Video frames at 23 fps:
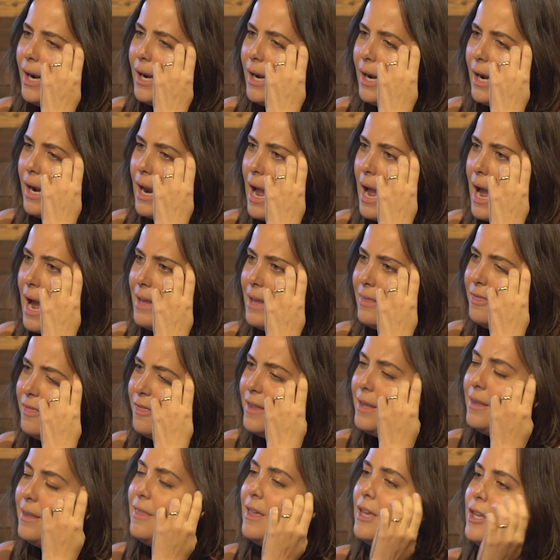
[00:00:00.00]
and I
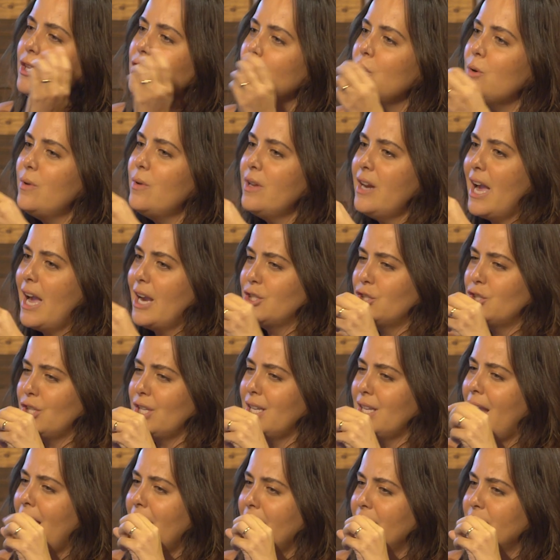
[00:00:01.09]
think that you had actually
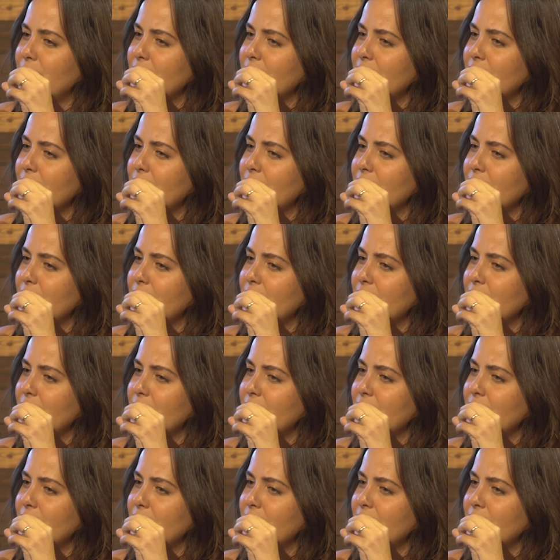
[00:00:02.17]
kind